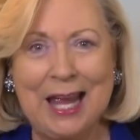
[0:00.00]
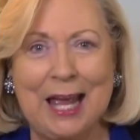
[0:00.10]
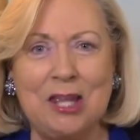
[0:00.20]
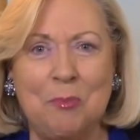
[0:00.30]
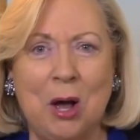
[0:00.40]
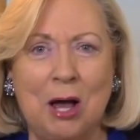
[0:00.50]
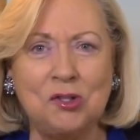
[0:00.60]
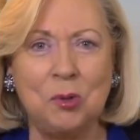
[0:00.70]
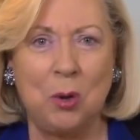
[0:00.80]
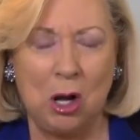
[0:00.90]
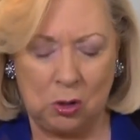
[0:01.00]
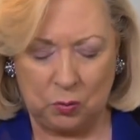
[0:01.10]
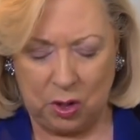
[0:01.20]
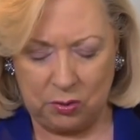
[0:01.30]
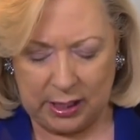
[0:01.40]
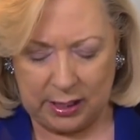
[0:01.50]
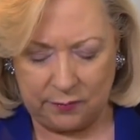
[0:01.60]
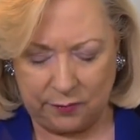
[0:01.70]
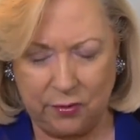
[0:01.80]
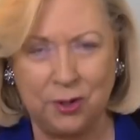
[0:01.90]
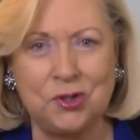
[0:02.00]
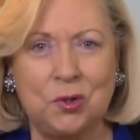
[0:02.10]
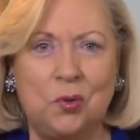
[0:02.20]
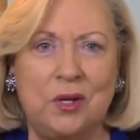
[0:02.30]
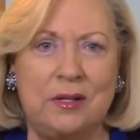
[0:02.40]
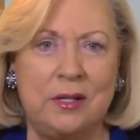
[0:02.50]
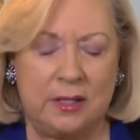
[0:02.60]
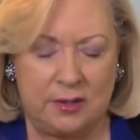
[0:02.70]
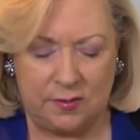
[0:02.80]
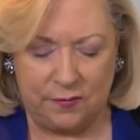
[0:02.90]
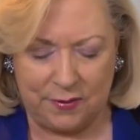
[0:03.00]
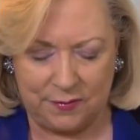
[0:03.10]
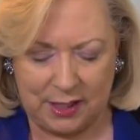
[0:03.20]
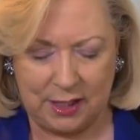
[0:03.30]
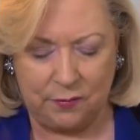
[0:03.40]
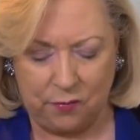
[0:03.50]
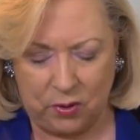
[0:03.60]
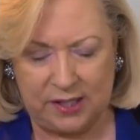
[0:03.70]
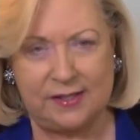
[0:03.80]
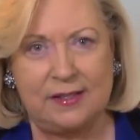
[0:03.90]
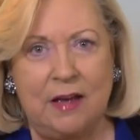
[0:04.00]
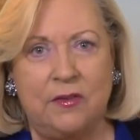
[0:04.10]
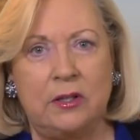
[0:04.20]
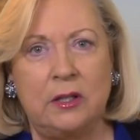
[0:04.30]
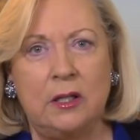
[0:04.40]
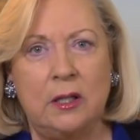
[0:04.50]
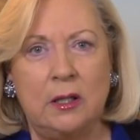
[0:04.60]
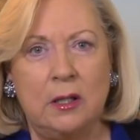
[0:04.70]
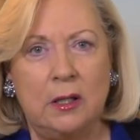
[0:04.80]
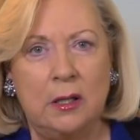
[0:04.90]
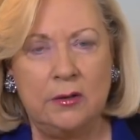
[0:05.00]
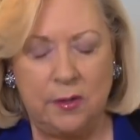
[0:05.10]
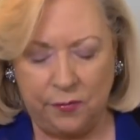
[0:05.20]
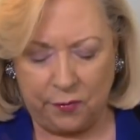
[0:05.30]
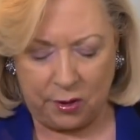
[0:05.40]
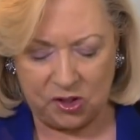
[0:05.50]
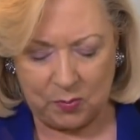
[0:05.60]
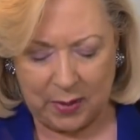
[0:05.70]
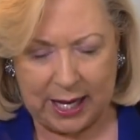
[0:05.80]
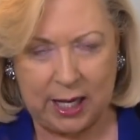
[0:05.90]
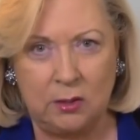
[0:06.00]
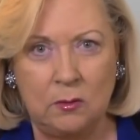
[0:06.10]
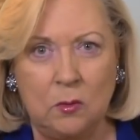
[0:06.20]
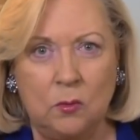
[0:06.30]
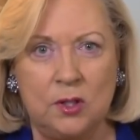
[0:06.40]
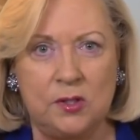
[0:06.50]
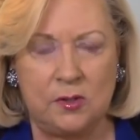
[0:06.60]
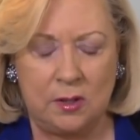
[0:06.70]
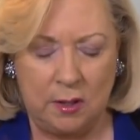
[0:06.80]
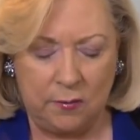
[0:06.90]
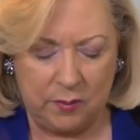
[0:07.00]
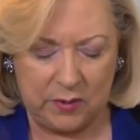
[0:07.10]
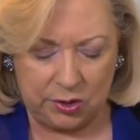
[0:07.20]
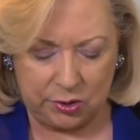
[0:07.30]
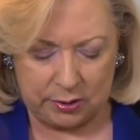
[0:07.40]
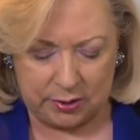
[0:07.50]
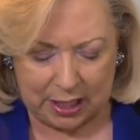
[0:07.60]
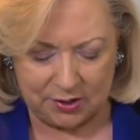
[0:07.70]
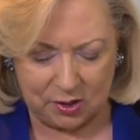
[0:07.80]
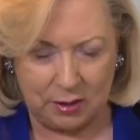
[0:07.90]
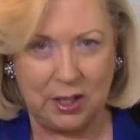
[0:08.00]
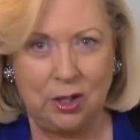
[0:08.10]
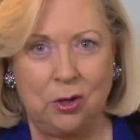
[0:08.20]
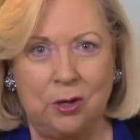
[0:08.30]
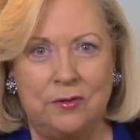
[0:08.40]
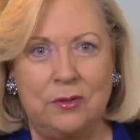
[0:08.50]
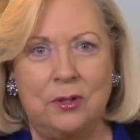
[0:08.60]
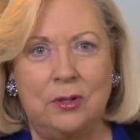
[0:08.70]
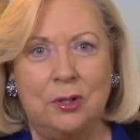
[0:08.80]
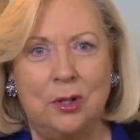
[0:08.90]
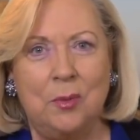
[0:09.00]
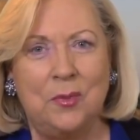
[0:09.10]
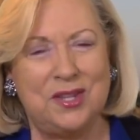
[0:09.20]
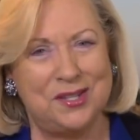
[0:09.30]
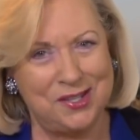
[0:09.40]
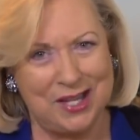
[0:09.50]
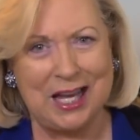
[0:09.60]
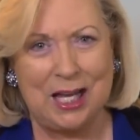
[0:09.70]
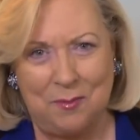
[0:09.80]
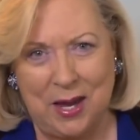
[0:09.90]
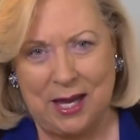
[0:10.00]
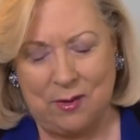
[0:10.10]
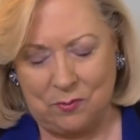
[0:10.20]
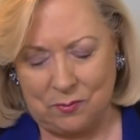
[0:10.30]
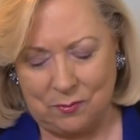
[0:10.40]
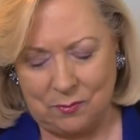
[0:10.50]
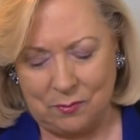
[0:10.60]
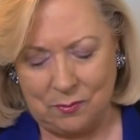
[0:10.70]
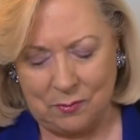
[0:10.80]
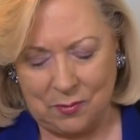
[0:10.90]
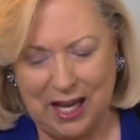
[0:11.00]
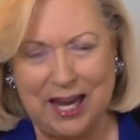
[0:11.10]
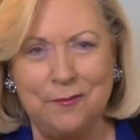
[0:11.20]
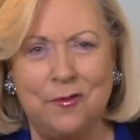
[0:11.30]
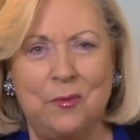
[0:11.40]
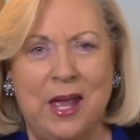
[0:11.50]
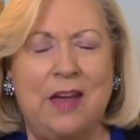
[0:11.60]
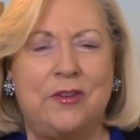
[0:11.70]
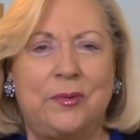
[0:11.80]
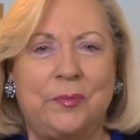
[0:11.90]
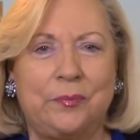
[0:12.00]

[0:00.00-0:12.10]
And the Apostle Paul wrote in 1 Corinthians 15:47, "The first man was from the dust of the earth, but the second man came from heaven."